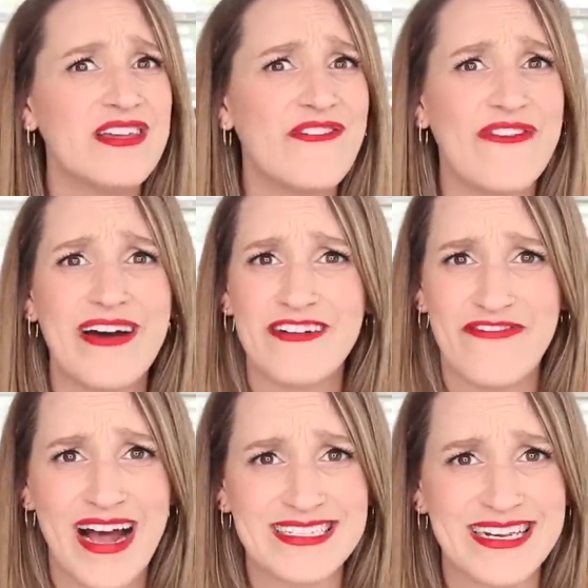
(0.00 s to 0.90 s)
you found
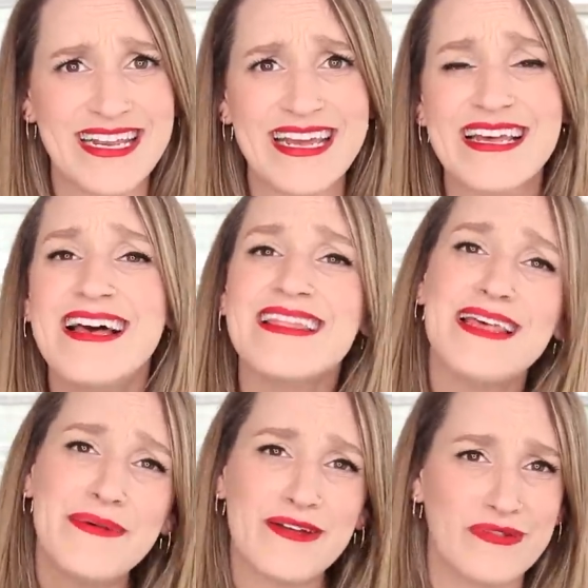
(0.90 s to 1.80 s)
it fascinating,
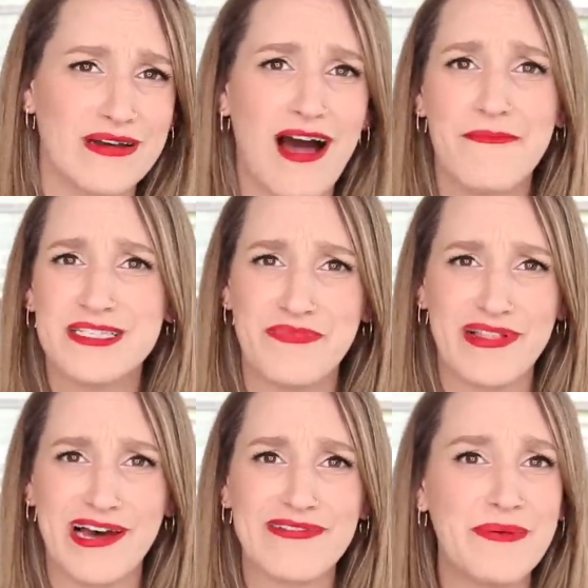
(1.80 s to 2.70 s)
let me know in the comments
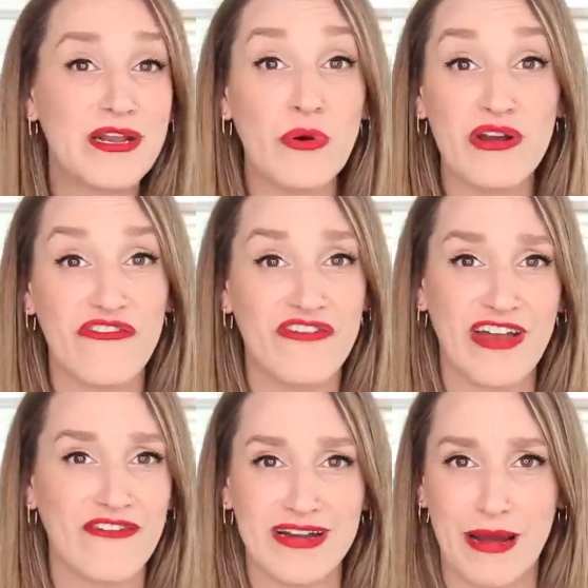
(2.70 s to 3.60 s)
below. Let me know what your
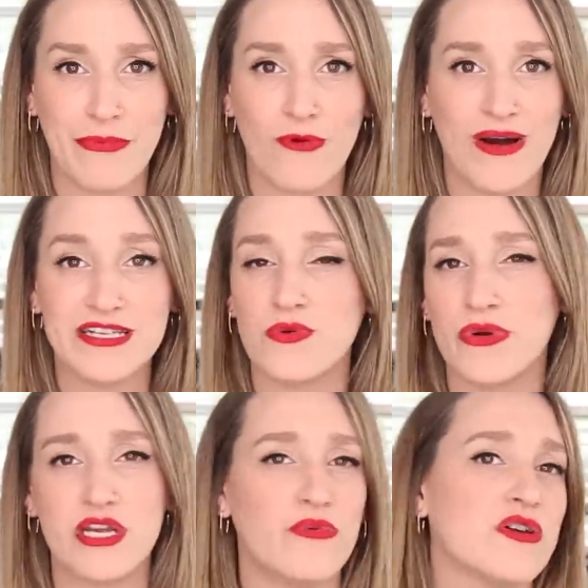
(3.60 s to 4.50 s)
favorite number was or
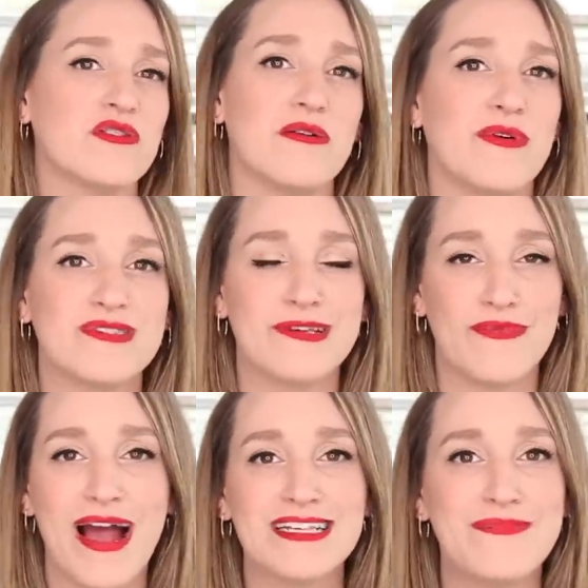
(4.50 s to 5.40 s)
what you were the most
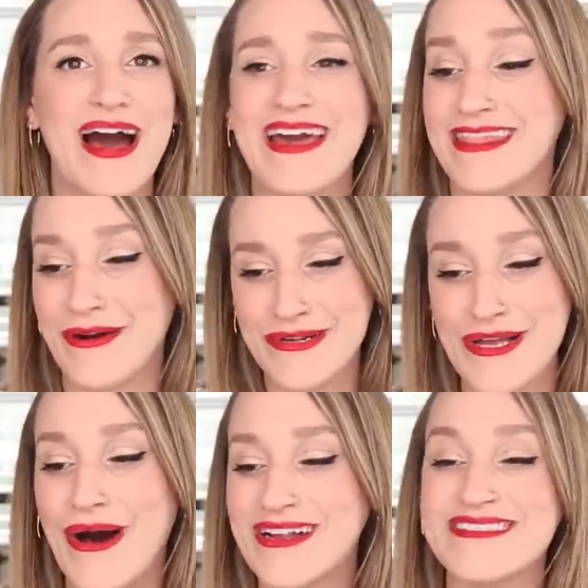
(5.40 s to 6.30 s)
surprised by. There
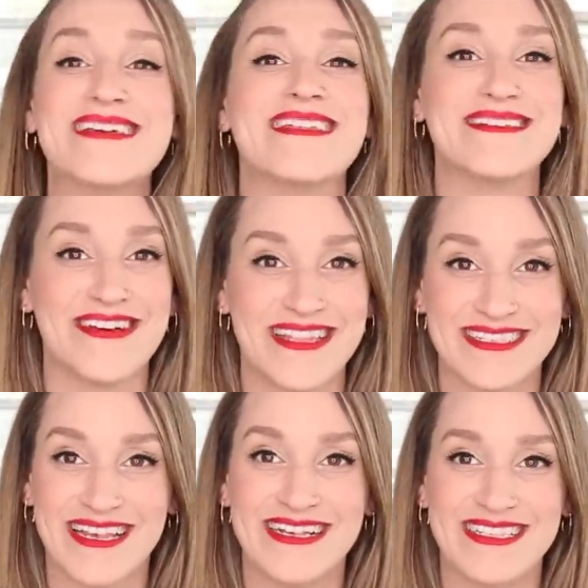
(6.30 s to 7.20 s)
is honestly things on
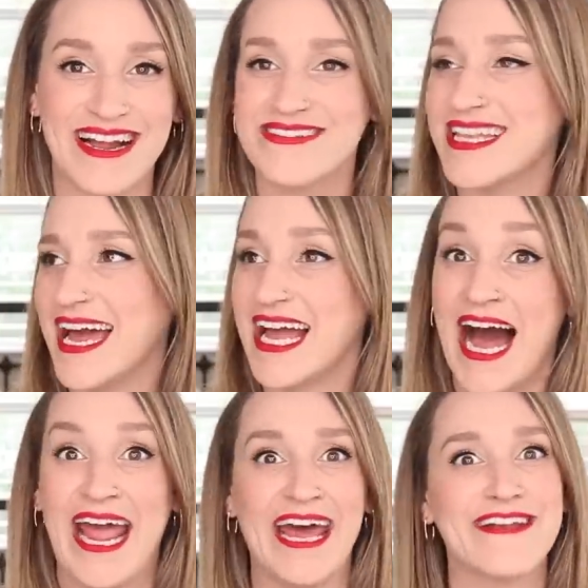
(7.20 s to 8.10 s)
this list that I was like,
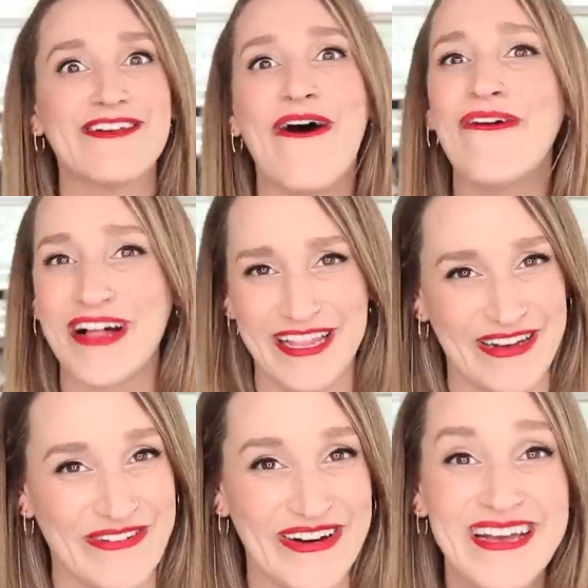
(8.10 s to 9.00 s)
I had no
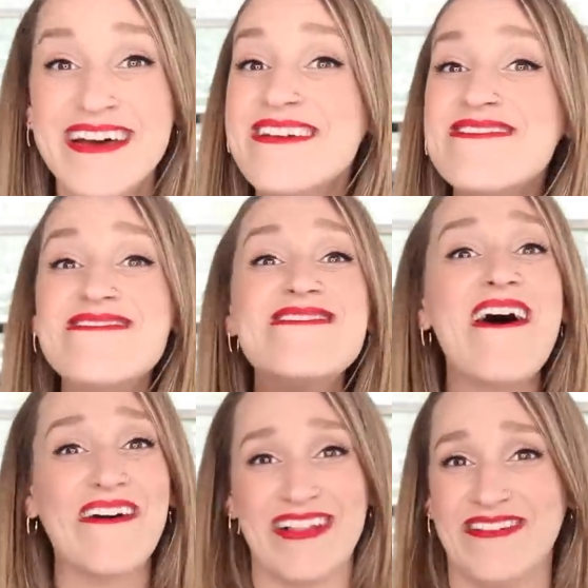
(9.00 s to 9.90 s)
clue,
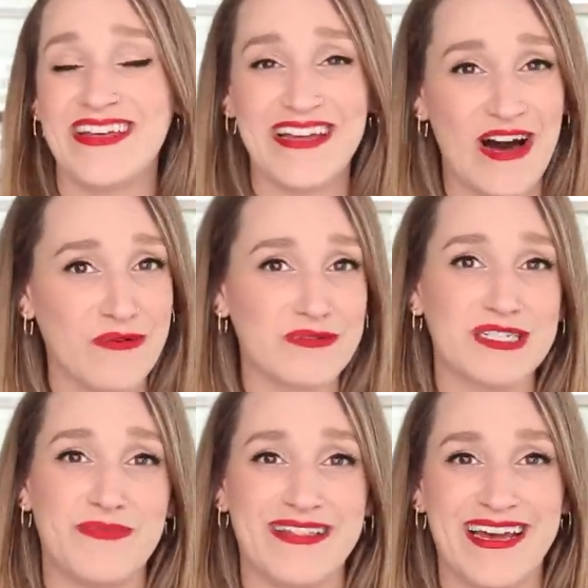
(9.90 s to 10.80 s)
no clue that y'all would
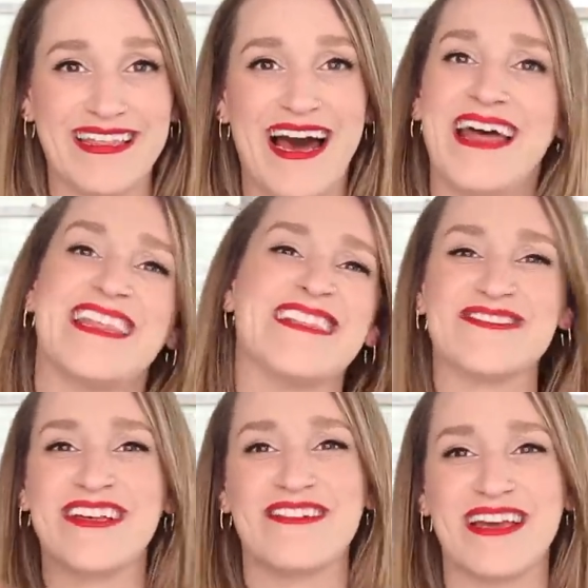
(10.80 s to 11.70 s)
respond like that. And then
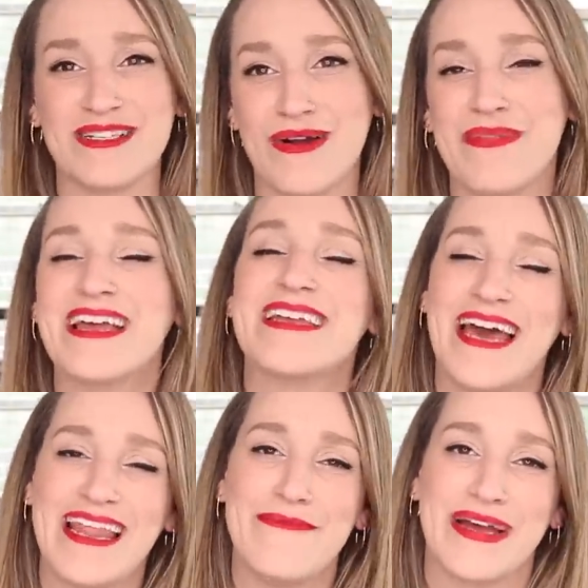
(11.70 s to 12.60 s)
there's other things where I'm like,
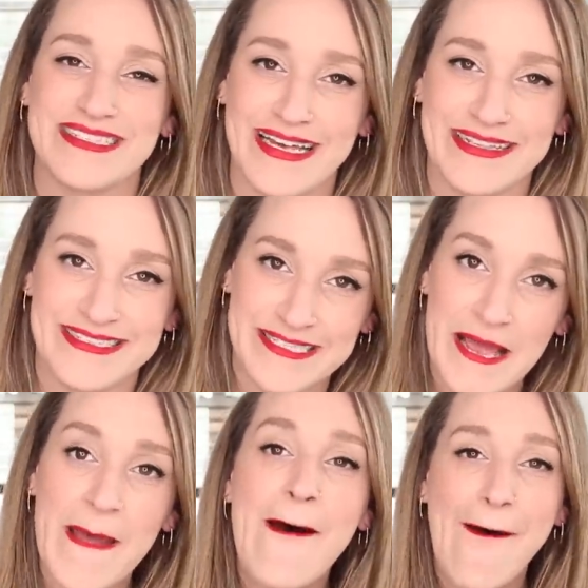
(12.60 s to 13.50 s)
yeah, that makes sense.
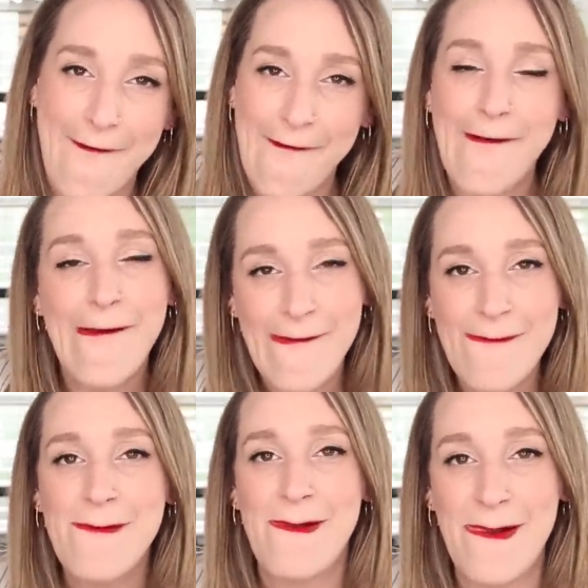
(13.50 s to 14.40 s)
Uh huh.
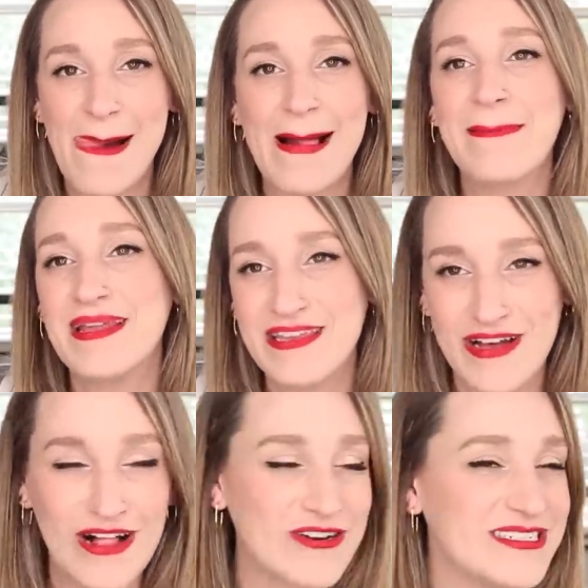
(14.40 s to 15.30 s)
Uh huh.
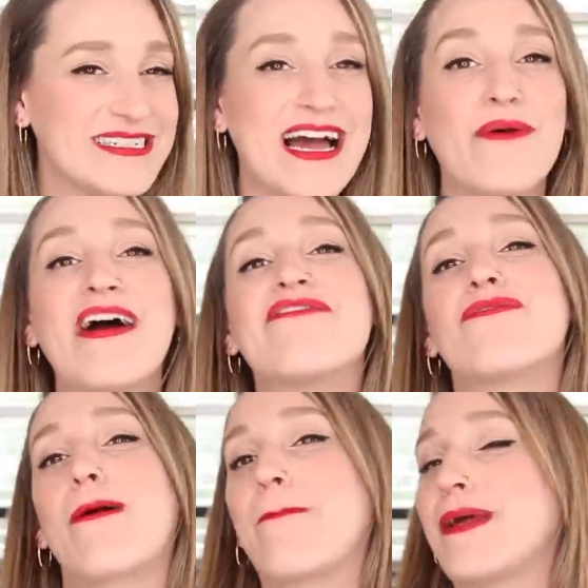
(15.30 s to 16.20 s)
Y'all are DIY
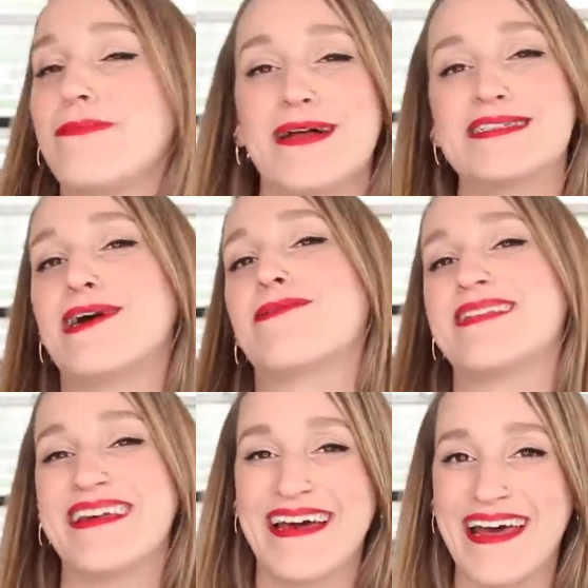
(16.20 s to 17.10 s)
floral people. I
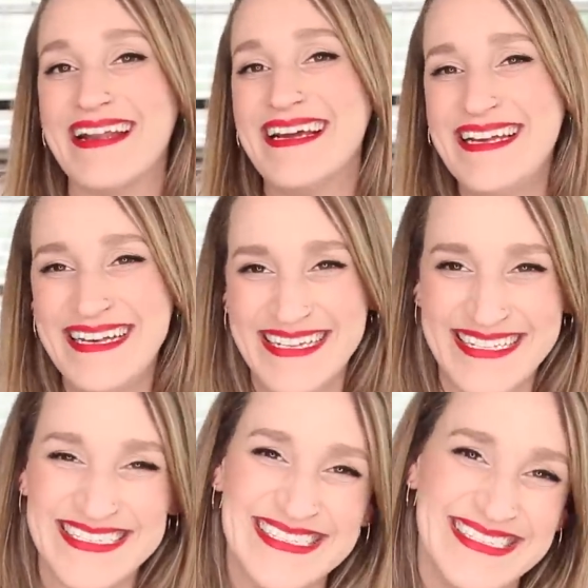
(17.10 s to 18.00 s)
totally get it.